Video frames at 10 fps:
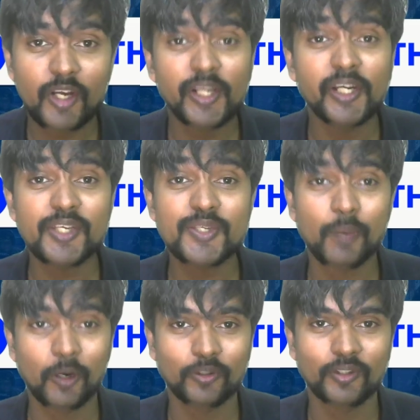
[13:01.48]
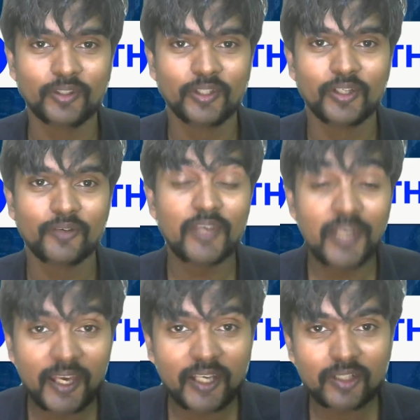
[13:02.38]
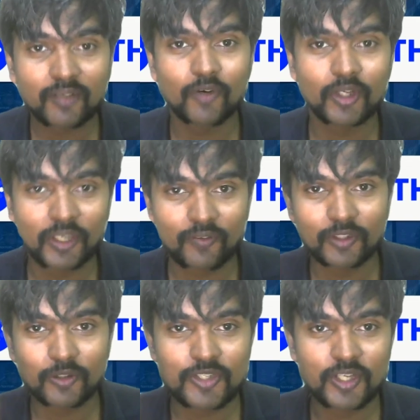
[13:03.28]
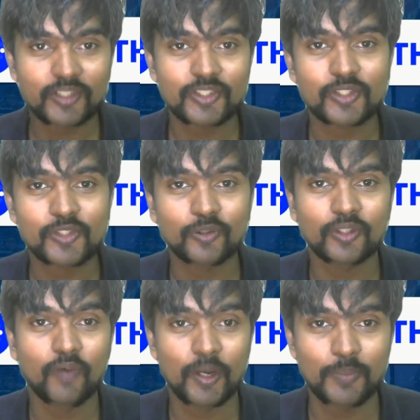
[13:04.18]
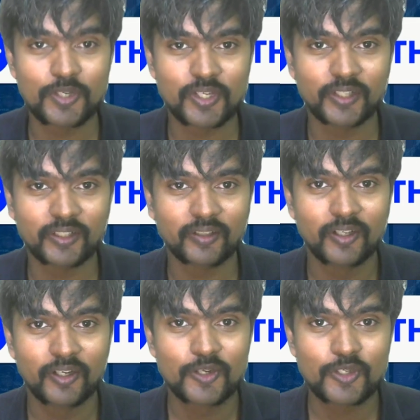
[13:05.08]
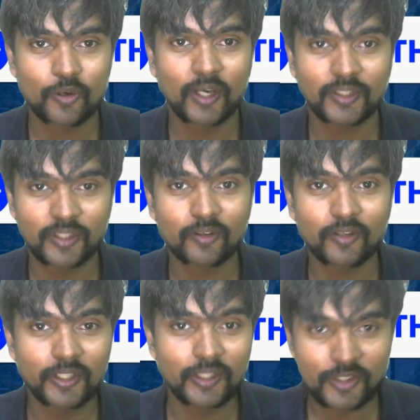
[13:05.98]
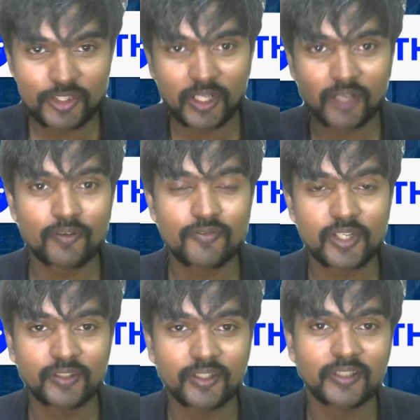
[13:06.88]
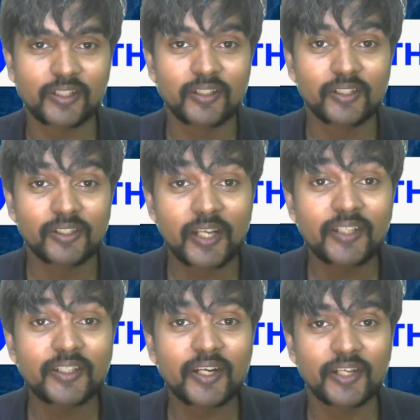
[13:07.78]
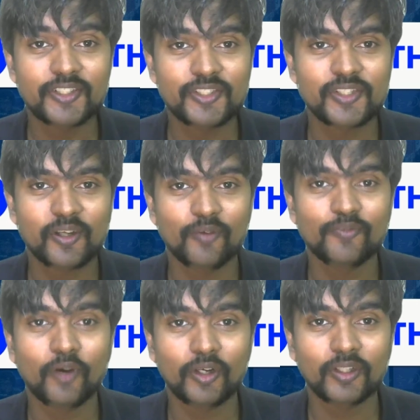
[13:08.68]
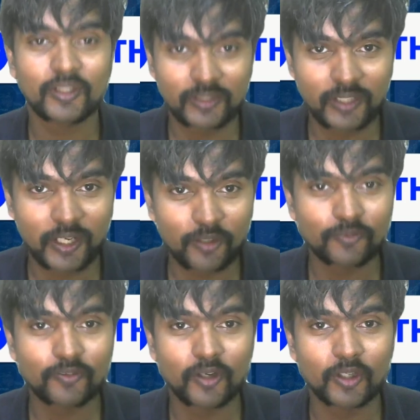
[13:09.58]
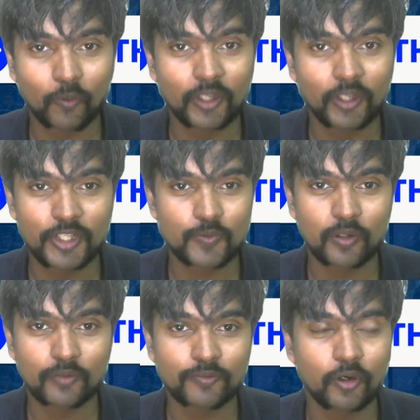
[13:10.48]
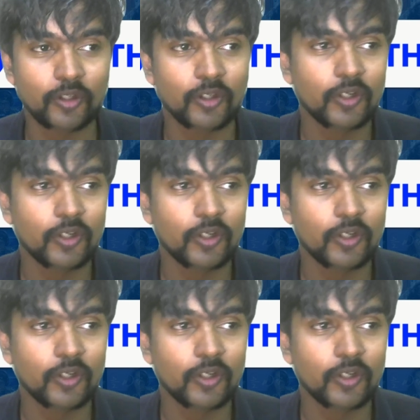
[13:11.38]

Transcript: dt is about we like working with those youngsters who are the 1% so i think on internshala we've sent that 10 traits of what kind of uh, qualities we look for